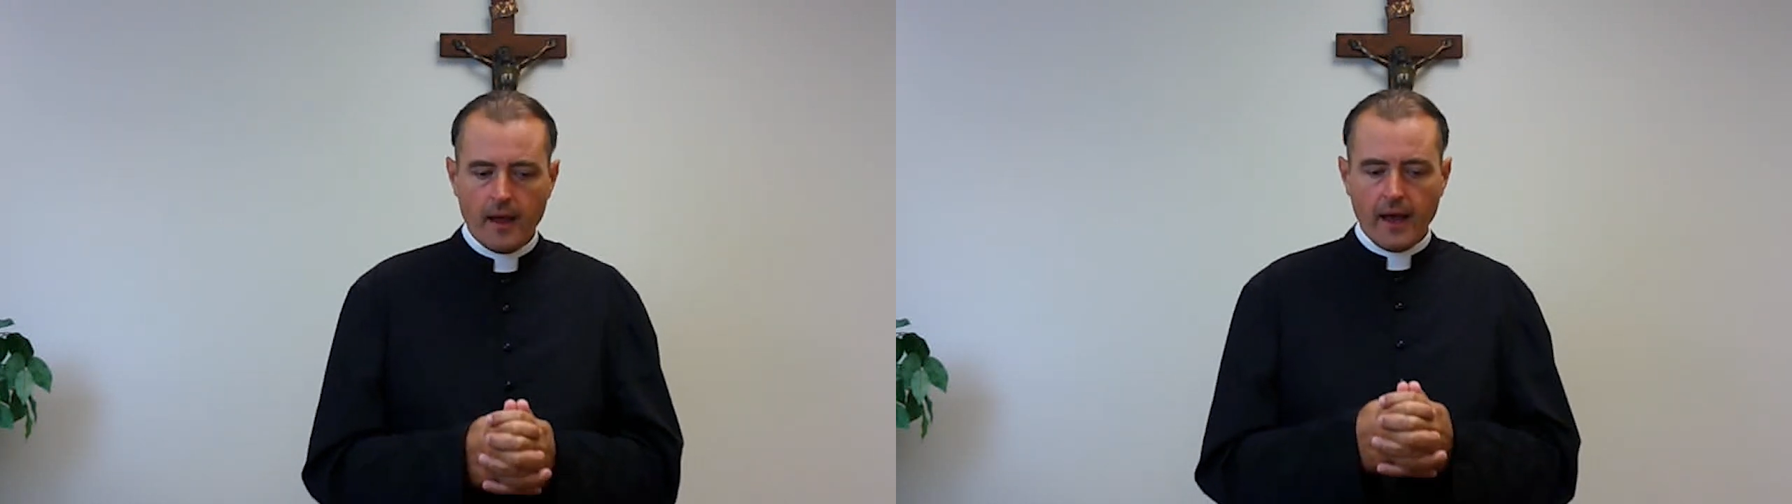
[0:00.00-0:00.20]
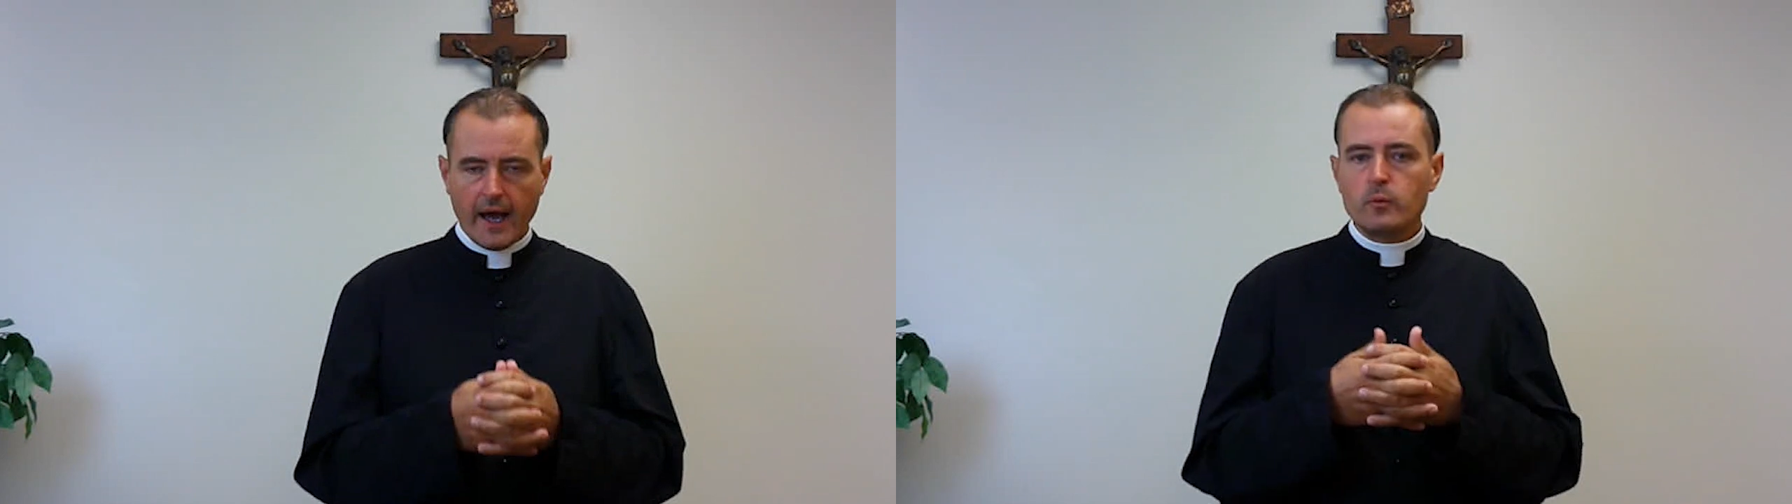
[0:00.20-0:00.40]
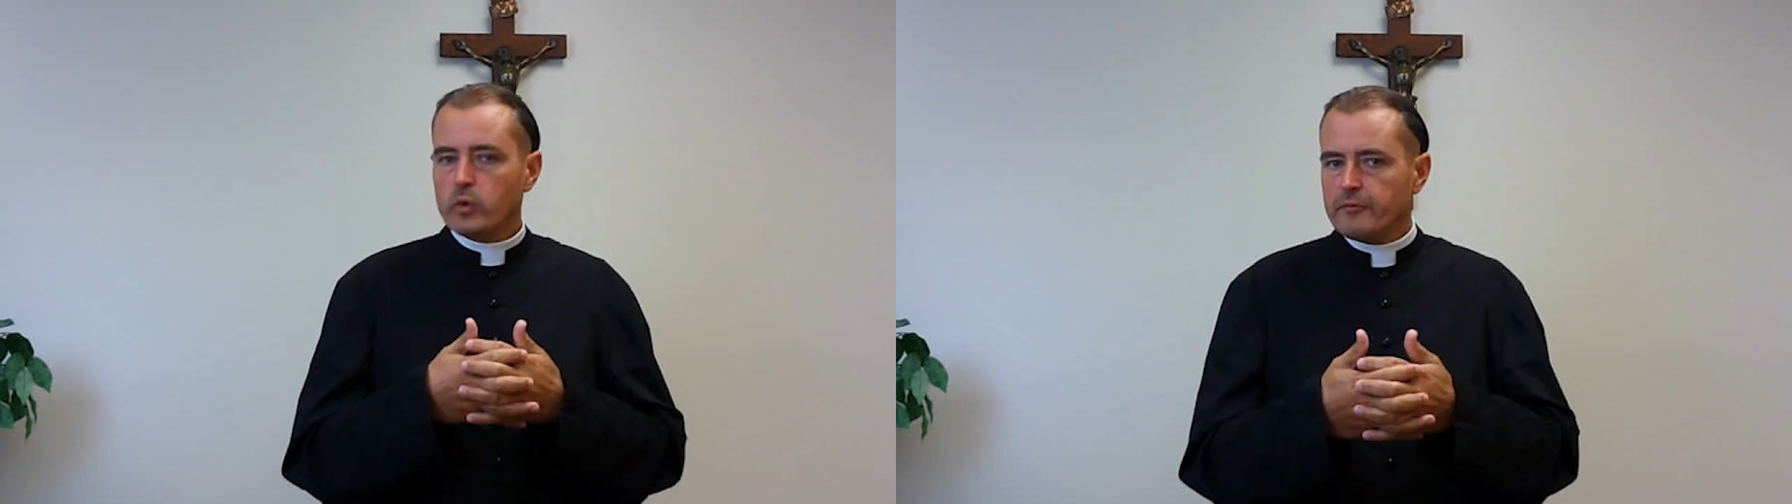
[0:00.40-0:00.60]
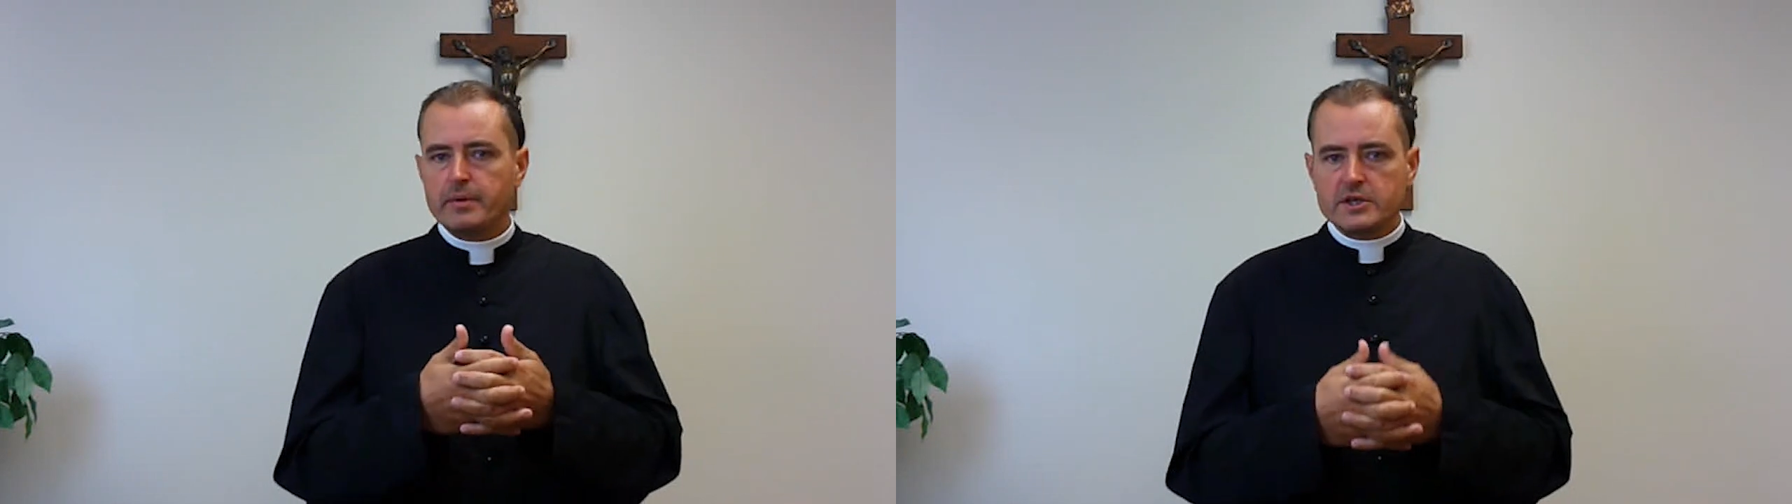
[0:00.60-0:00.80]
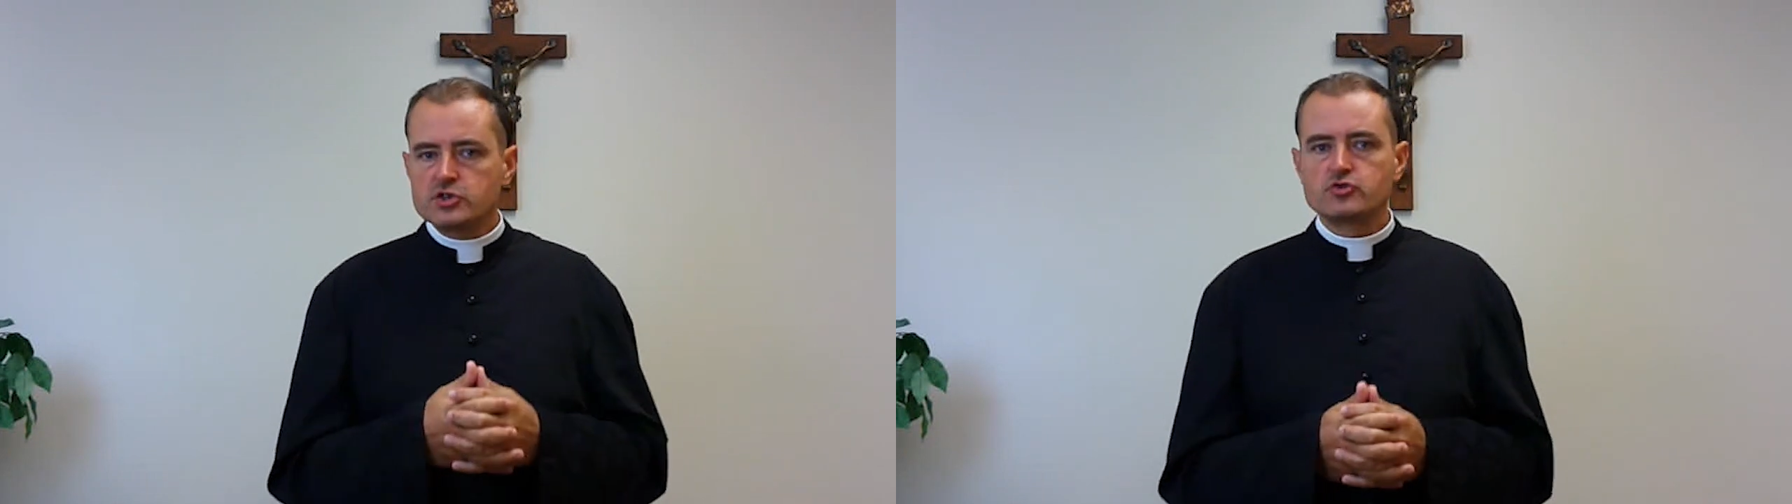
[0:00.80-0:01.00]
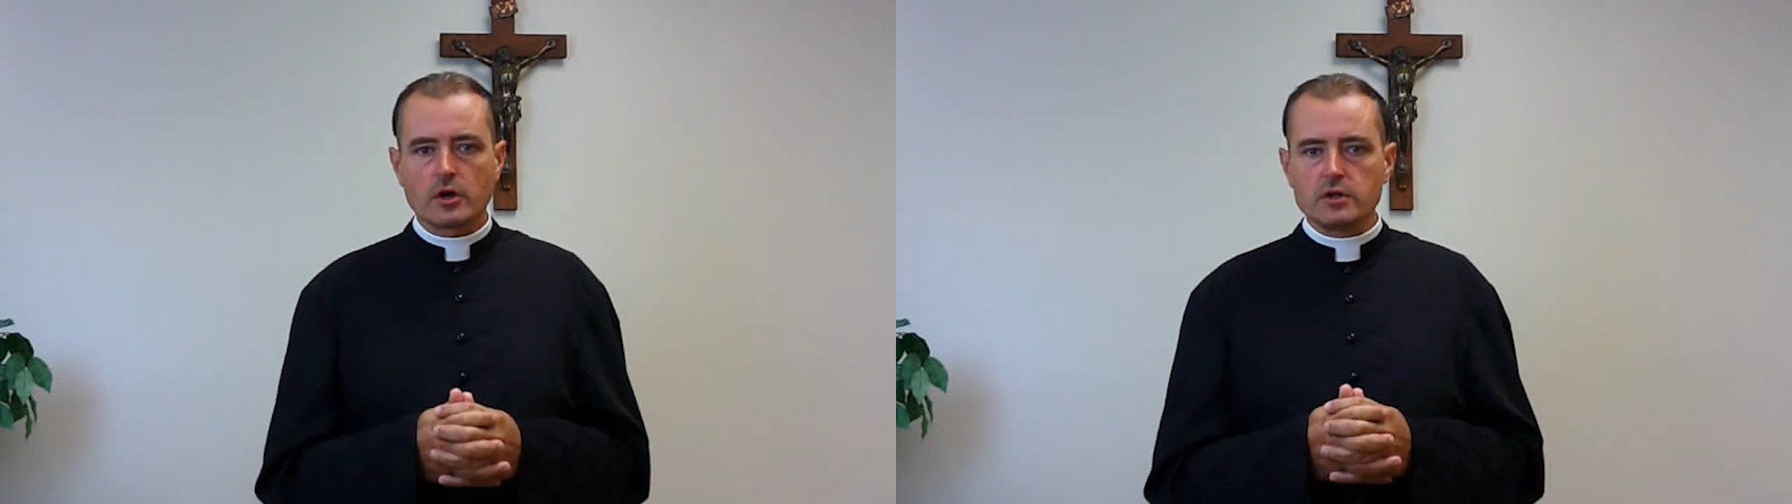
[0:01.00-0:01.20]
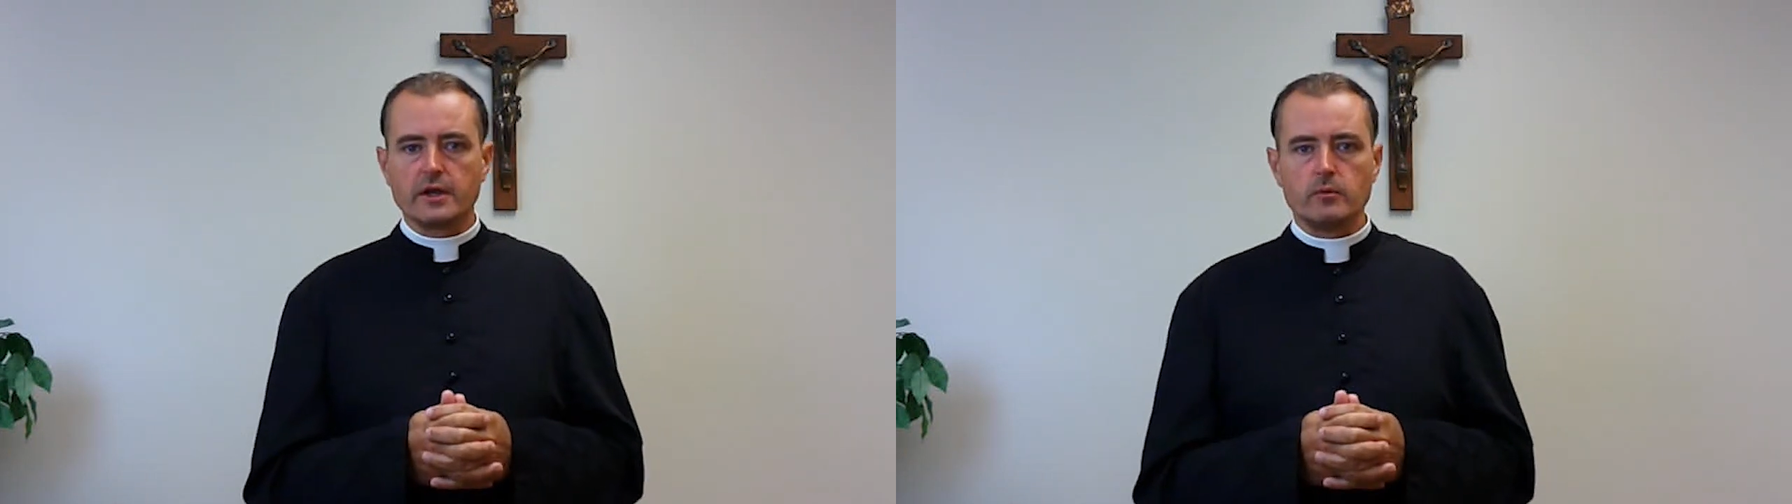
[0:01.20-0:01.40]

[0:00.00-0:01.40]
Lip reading: And we've been struggling